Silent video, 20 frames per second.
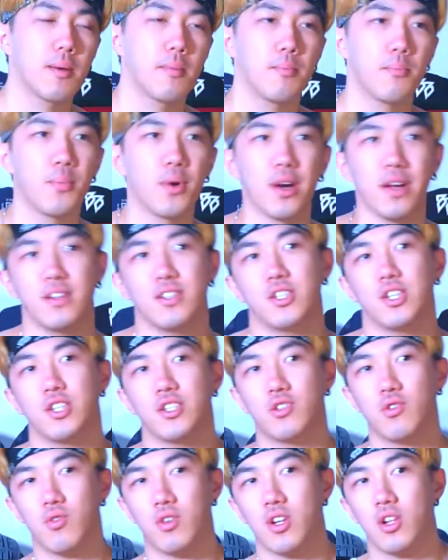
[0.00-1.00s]
But she's
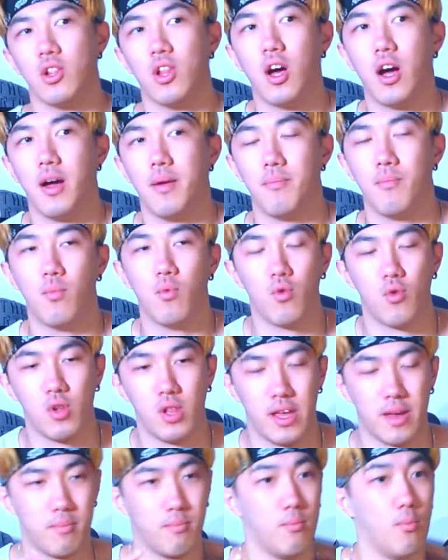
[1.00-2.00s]
doing a lot more
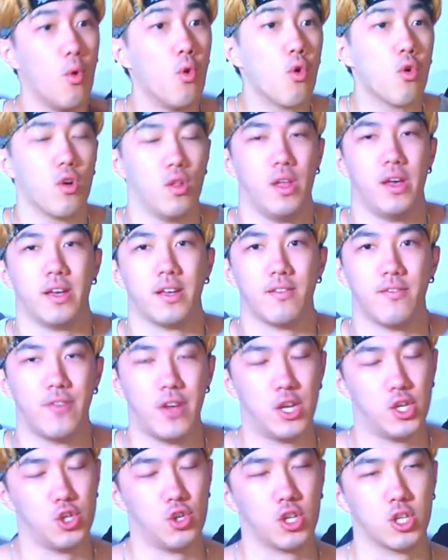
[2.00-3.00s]
like
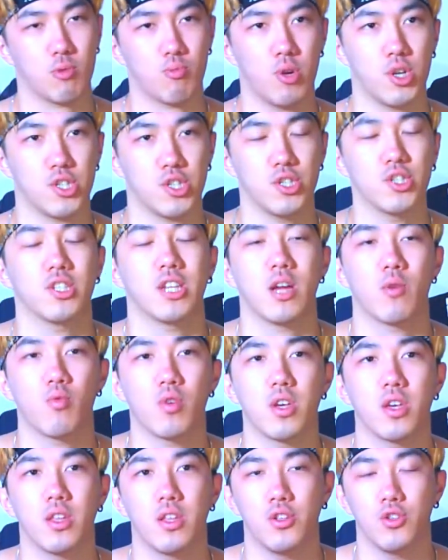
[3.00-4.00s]
facial expressions, and I
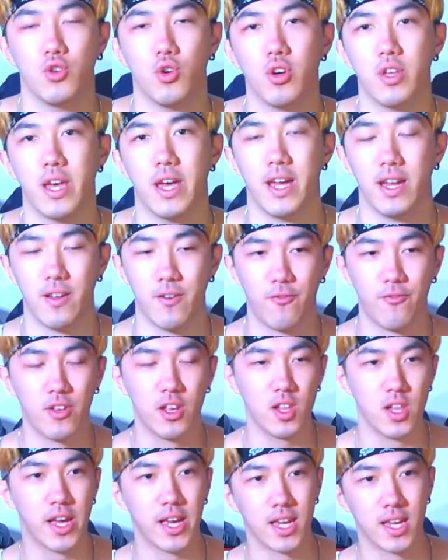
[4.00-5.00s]
really enjoy that. And I feel
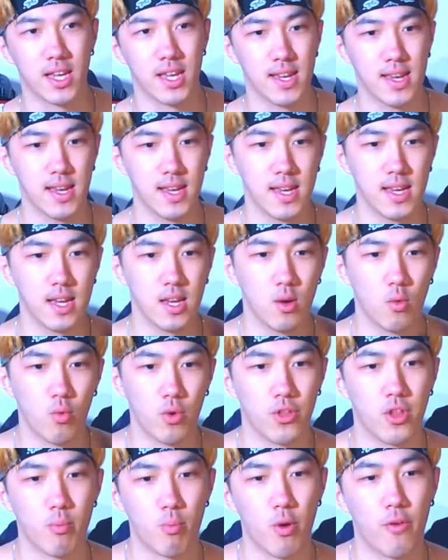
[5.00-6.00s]
like
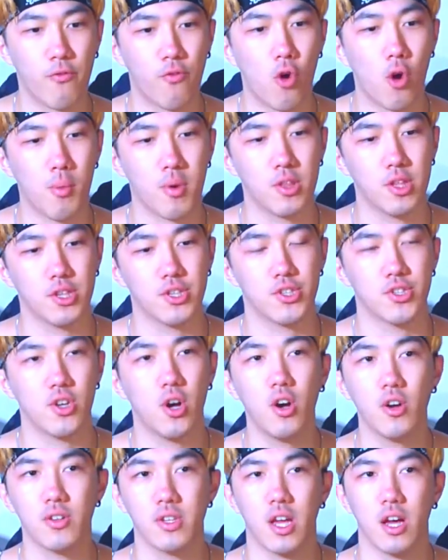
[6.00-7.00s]
when they're performing this
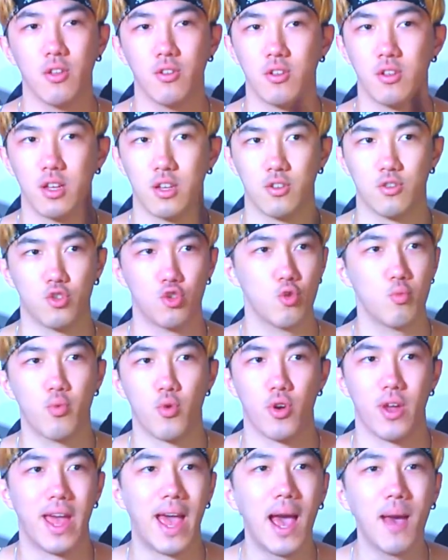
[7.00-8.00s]
song now, they're like
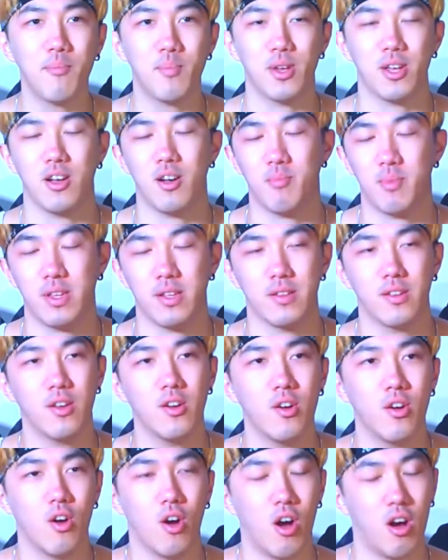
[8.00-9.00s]
super happy. I mean,
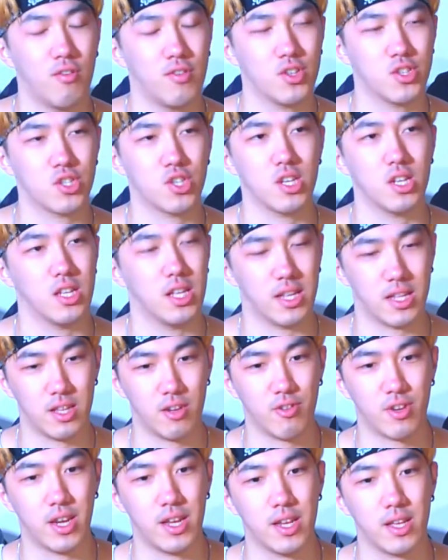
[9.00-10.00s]
obviously like
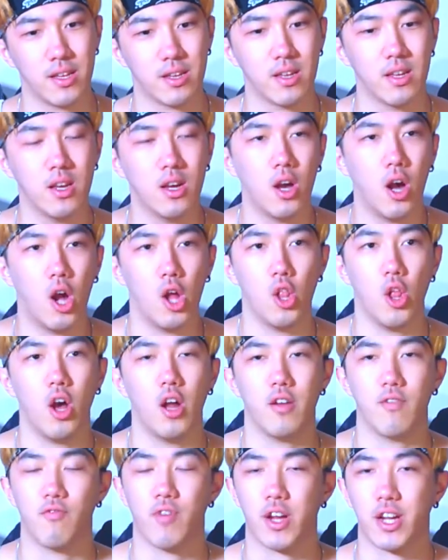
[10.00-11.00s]
they're getting a
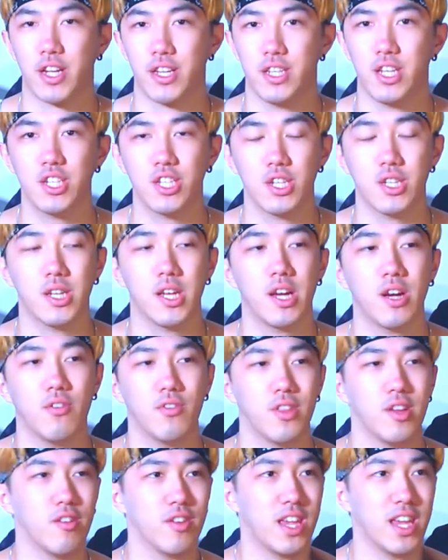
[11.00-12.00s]
lot of recognition now,
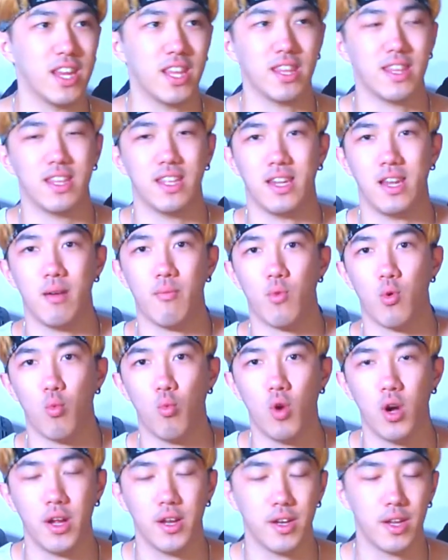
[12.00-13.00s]
and they're getting the number
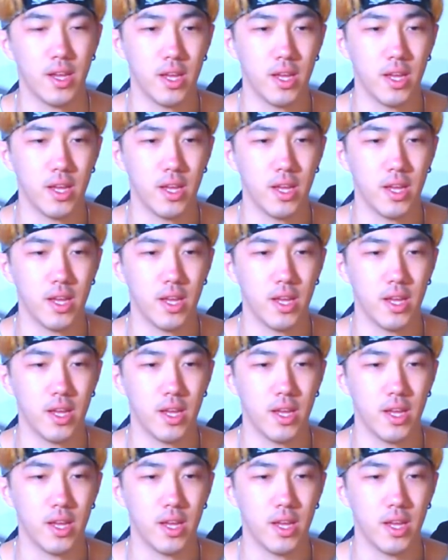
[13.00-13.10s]
one